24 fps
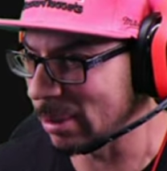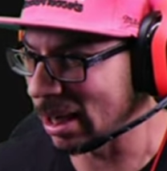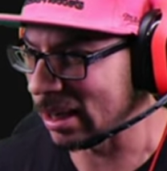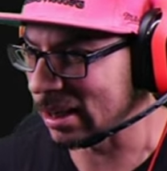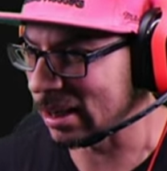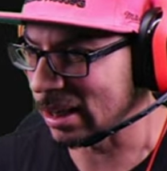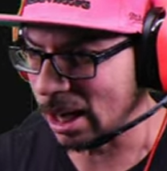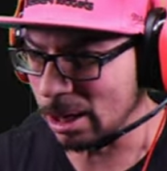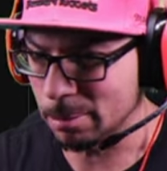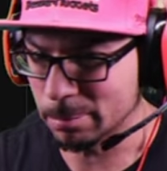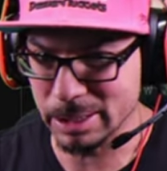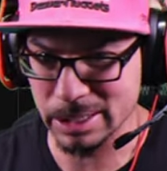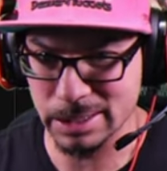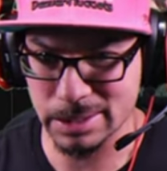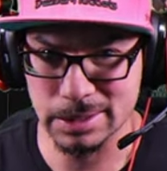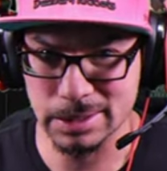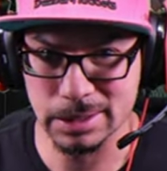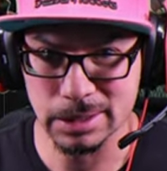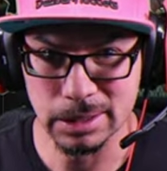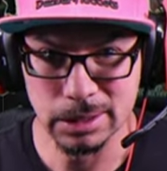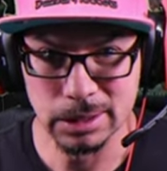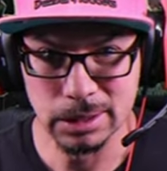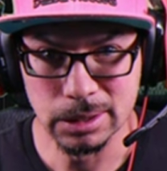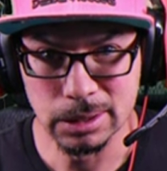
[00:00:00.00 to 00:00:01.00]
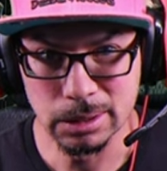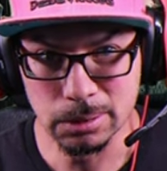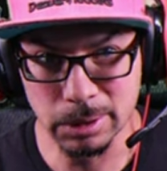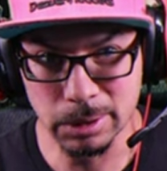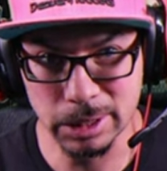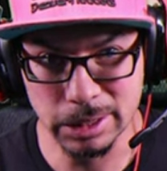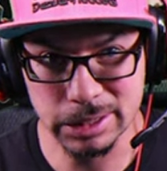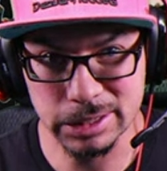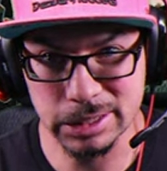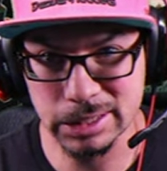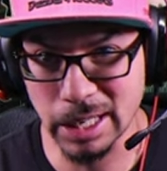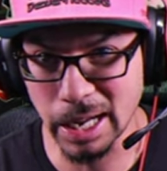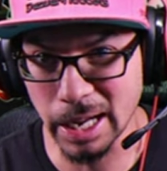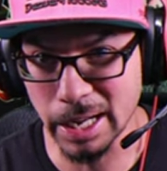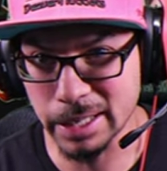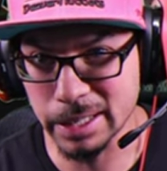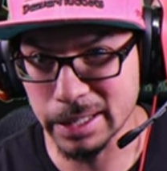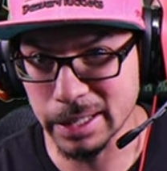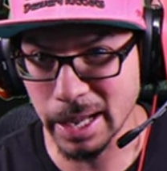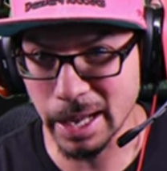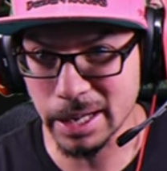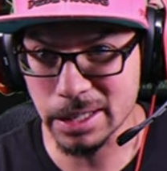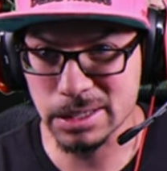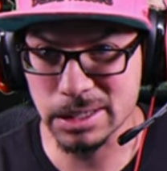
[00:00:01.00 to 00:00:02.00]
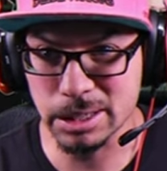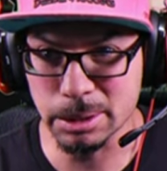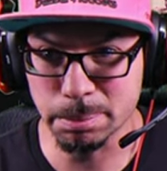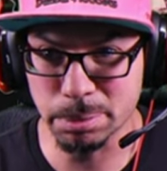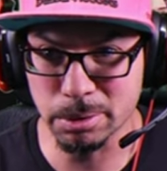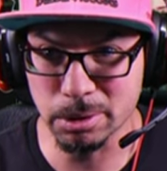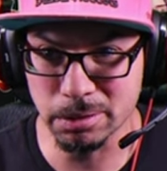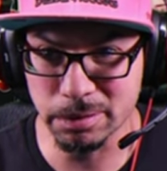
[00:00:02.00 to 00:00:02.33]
lobbies, which I could actually prove it